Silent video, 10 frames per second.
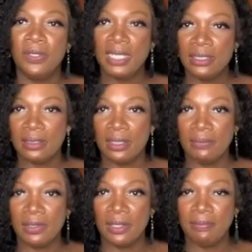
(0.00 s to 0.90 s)
the next item
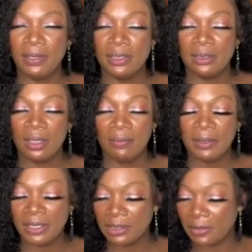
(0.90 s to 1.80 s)
that I picked up
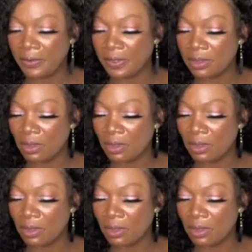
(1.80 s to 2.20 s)
is this